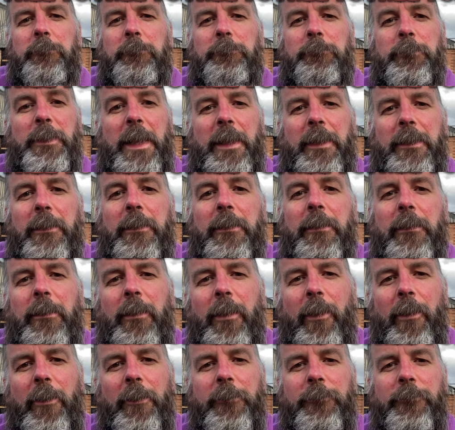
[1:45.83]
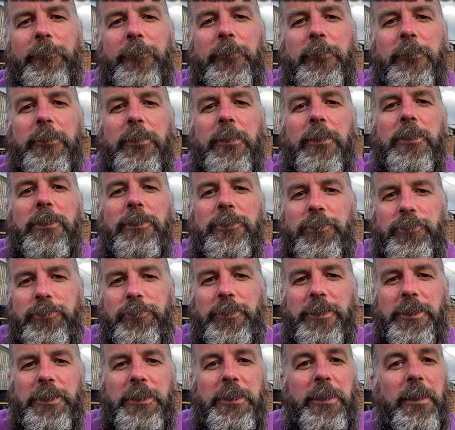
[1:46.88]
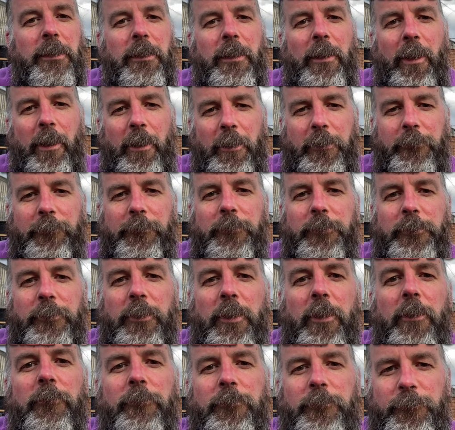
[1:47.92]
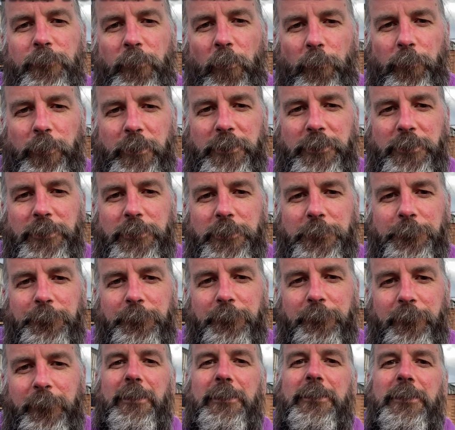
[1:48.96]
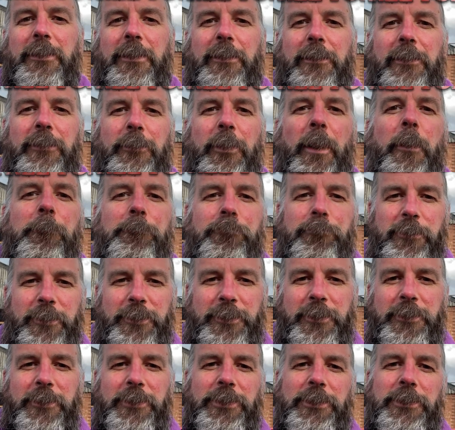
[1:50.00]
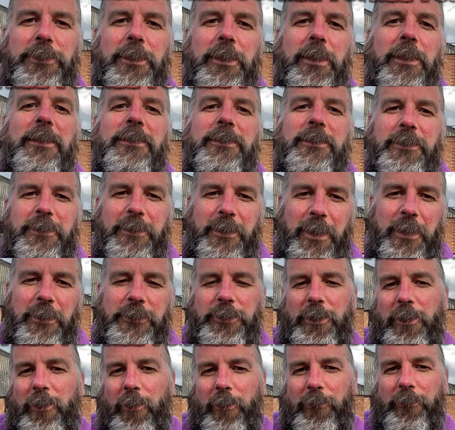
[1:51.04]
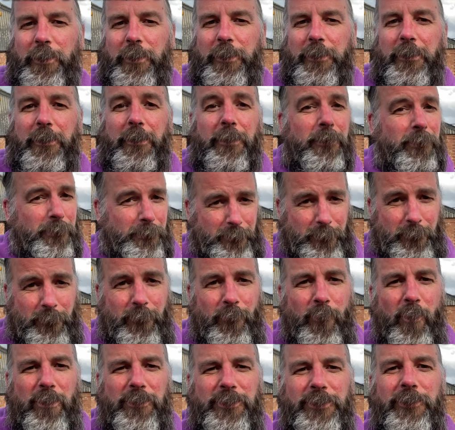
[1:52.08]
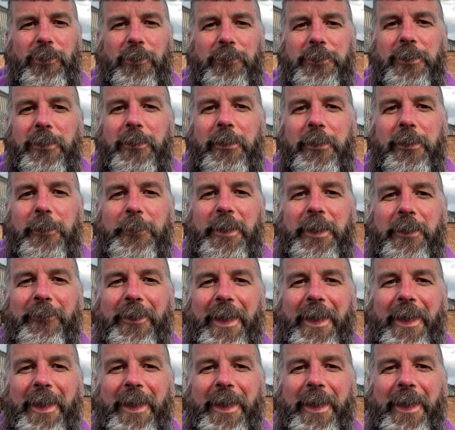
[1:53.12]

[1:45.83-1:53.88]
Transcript: black hyphen tree hyphen forest. So a British slasher horror. What's not to like about